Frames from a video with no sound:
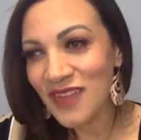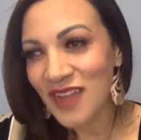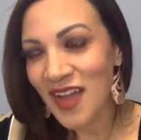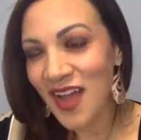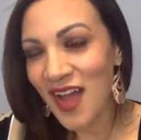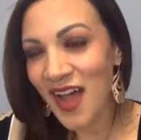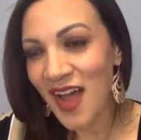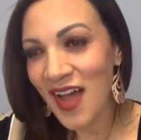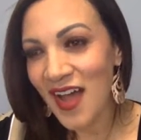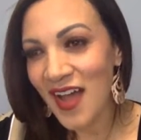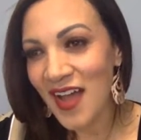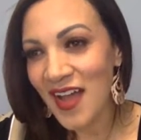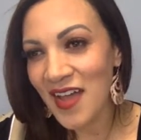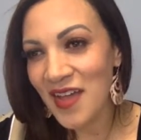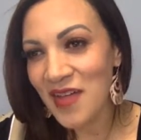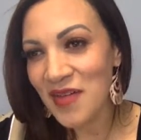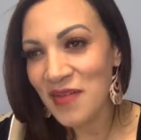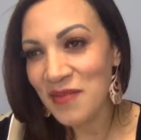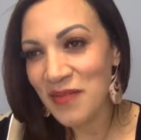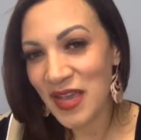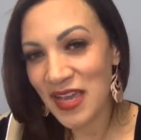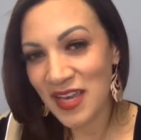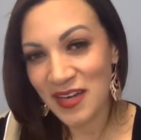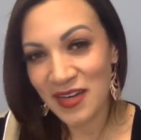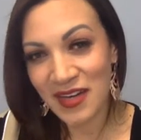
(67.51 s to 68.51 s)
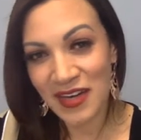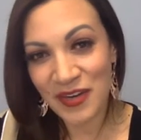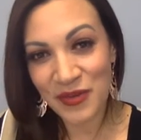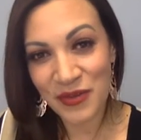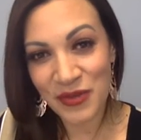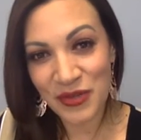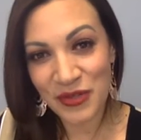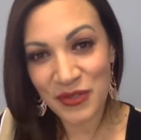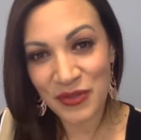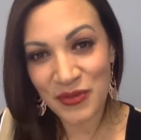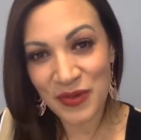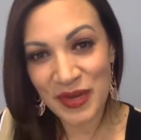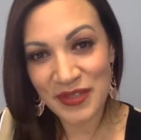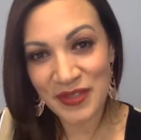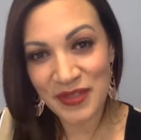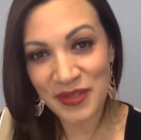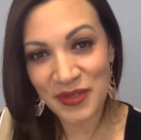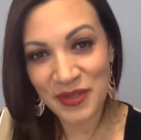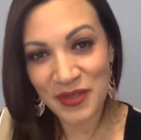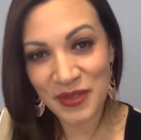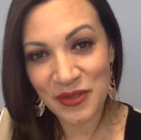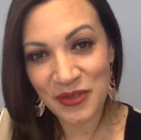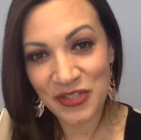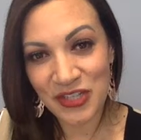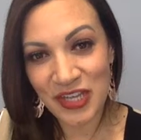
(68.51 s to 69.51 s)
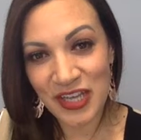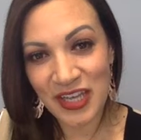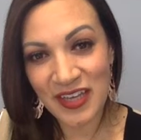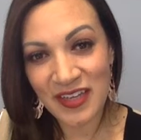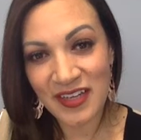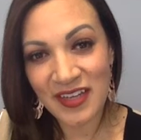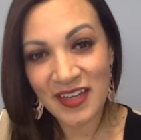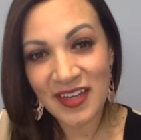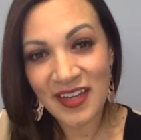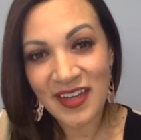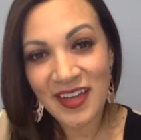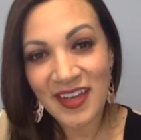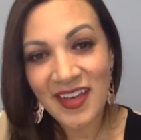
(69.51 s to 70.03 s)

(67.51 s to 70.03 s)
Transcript: I made a New Year's resolution